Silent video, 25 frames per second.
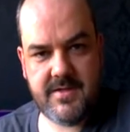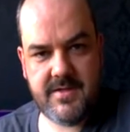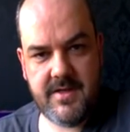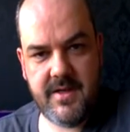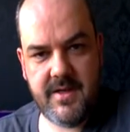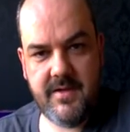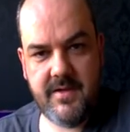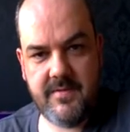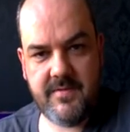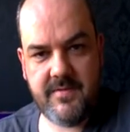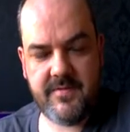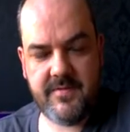
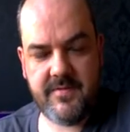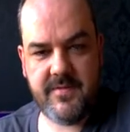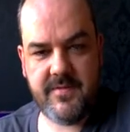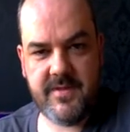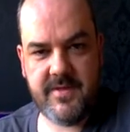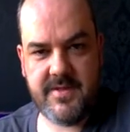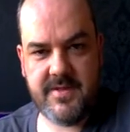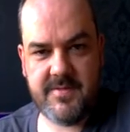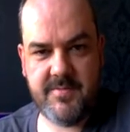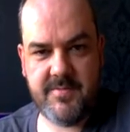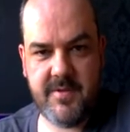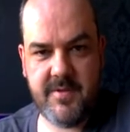even for
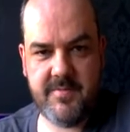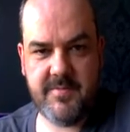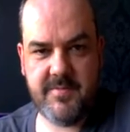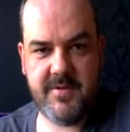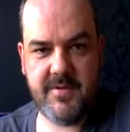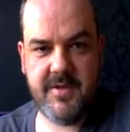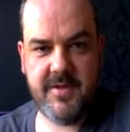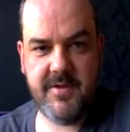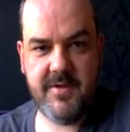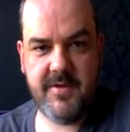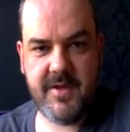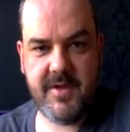these
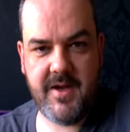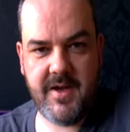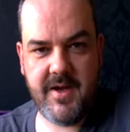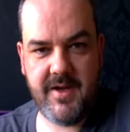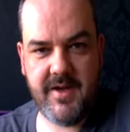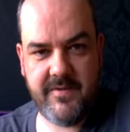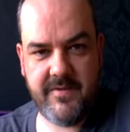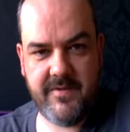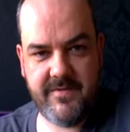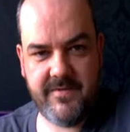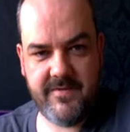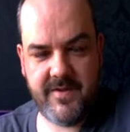people, you
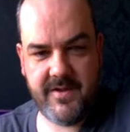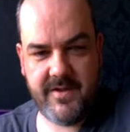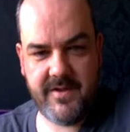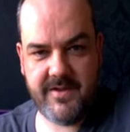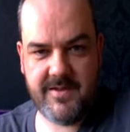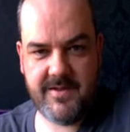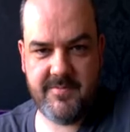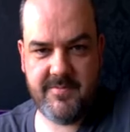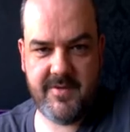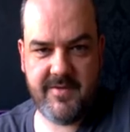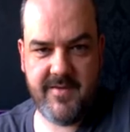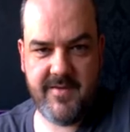kind of
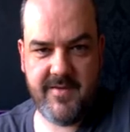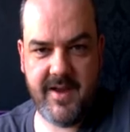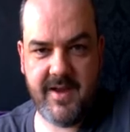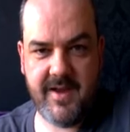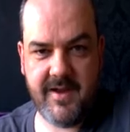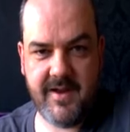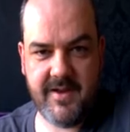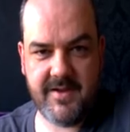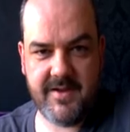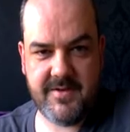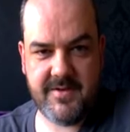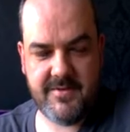felt a bit of
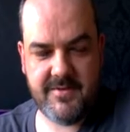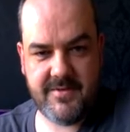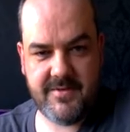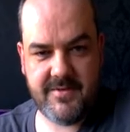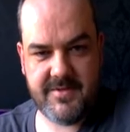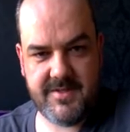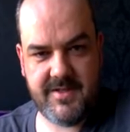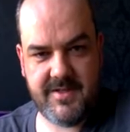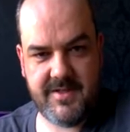anger towards,